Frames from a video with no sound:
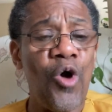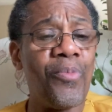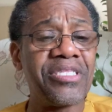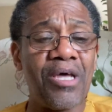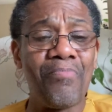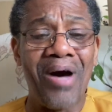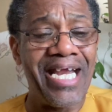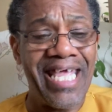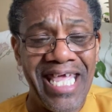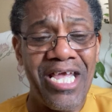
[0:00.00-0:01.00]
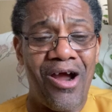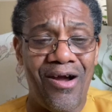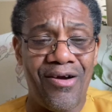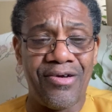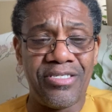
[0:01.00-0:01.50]
With the money he
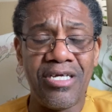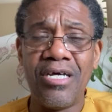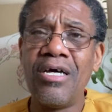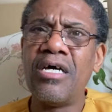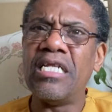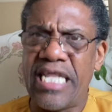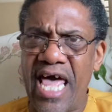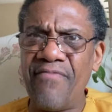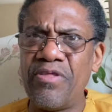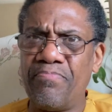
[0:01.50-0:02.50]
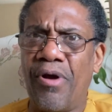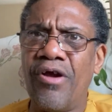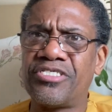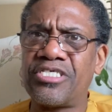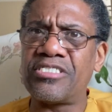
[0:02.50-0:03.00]
earned, Levin
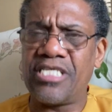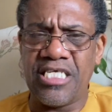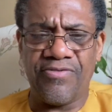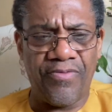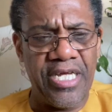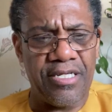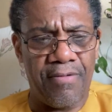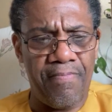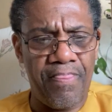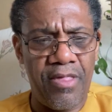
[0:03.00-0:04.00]
purchased his freedom.